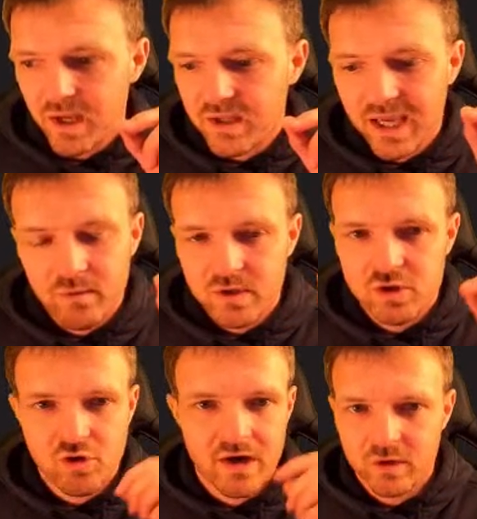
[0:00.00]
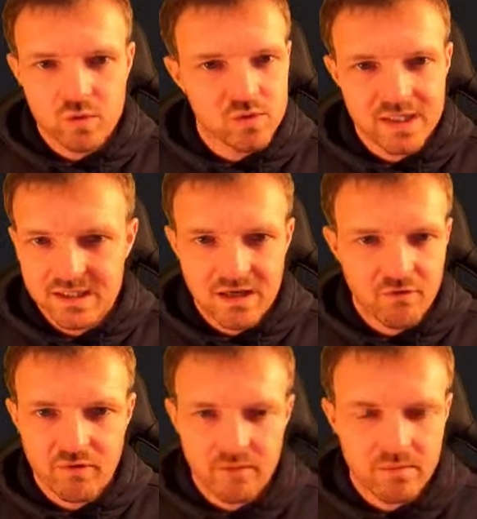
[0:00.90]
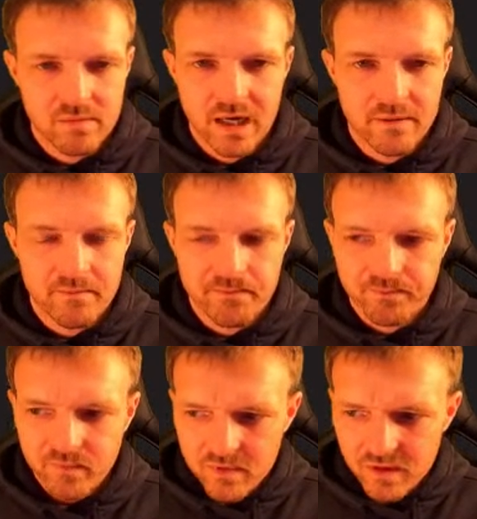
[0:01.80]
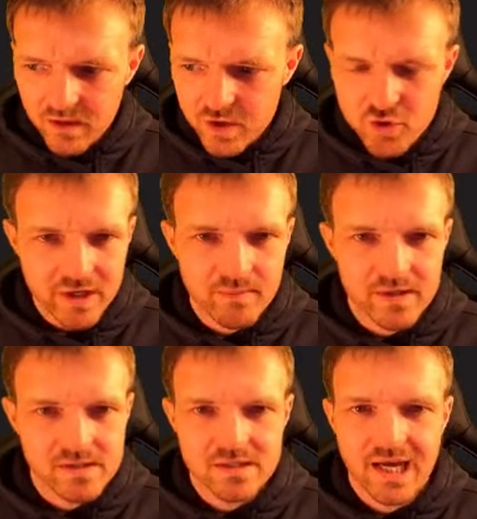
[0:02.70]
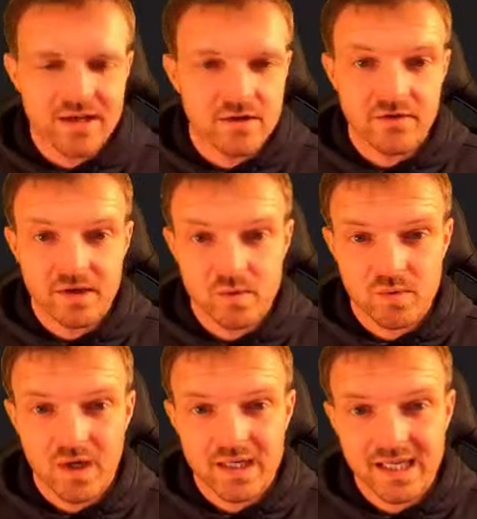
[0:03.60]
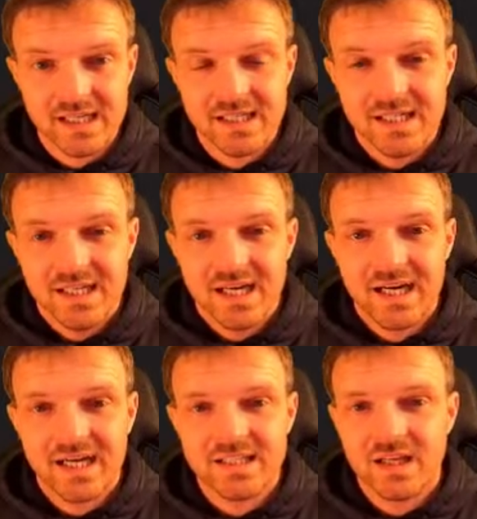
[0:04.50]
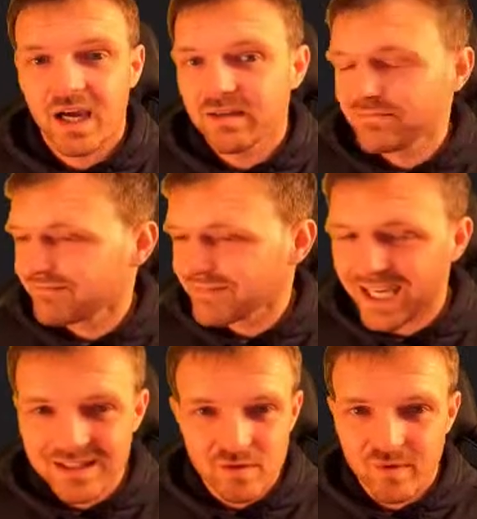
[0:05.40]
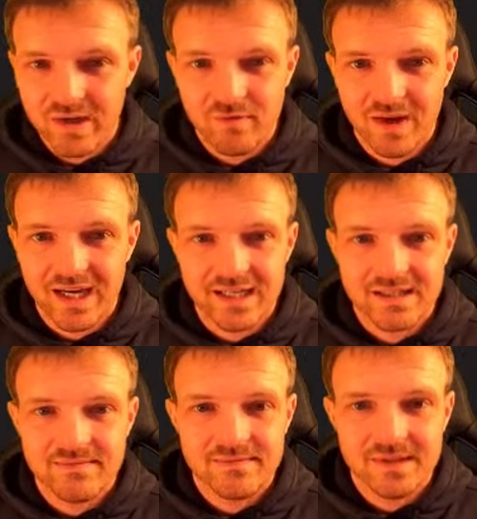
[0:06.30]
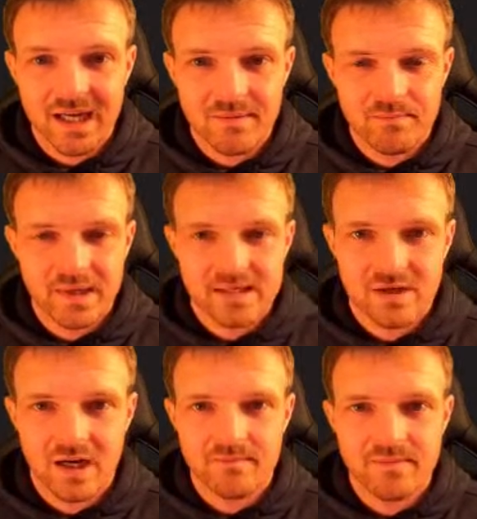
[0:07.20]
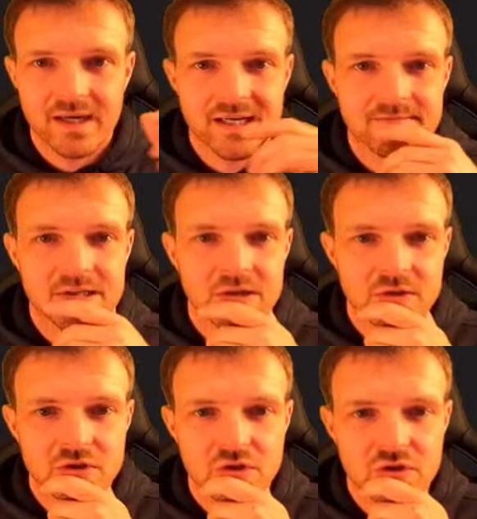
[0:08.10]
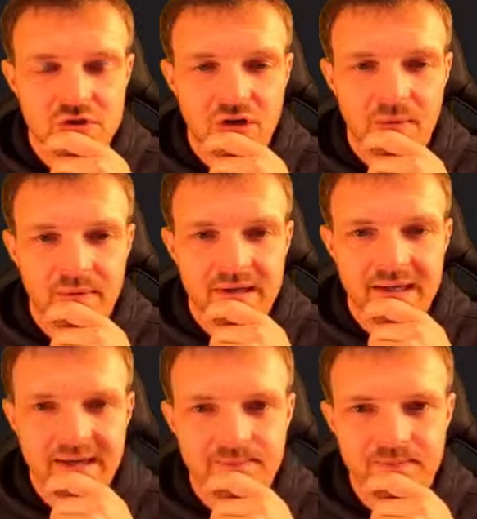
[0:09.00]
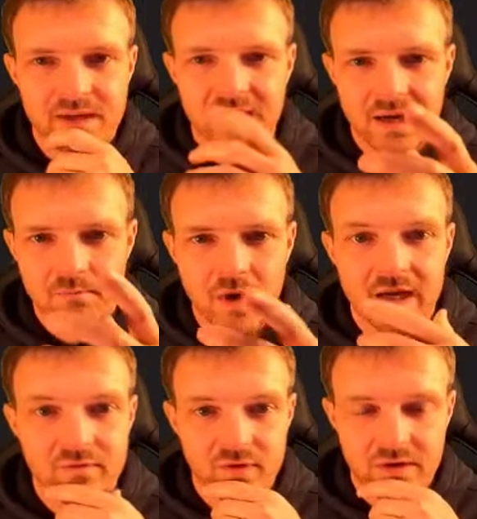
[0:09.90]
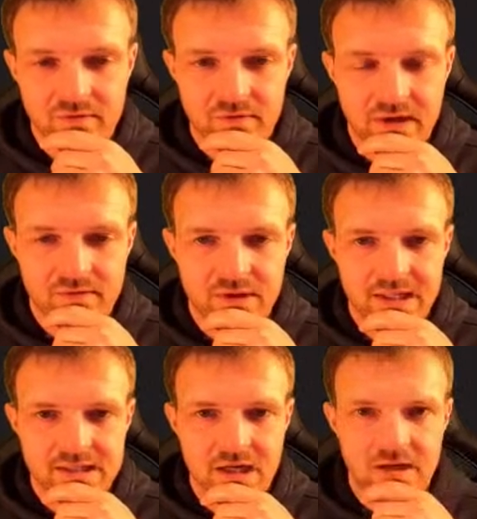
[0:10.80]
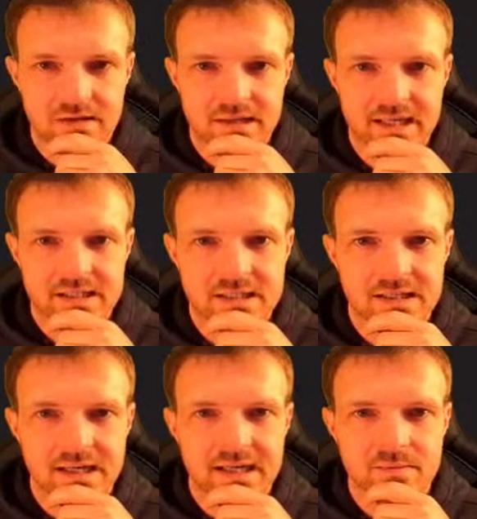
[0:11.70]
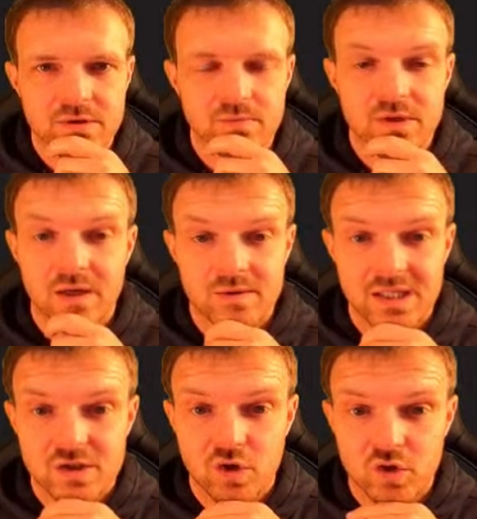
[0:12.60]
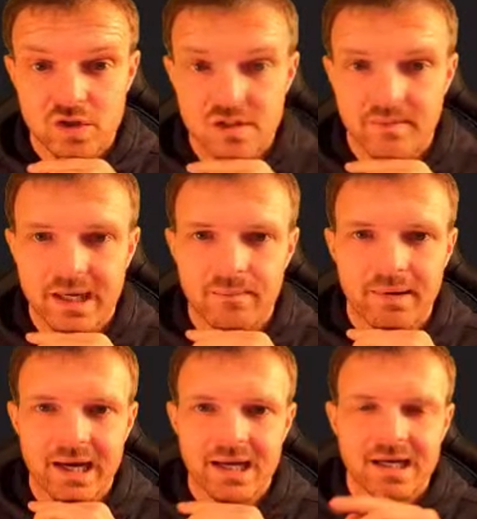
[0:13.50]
They were trying all these different treatments and nothing was working, and you're like, that's a red flag. Yeah, big time. So you just got to be mindful of these kind of things. Sometimes it's not just about back.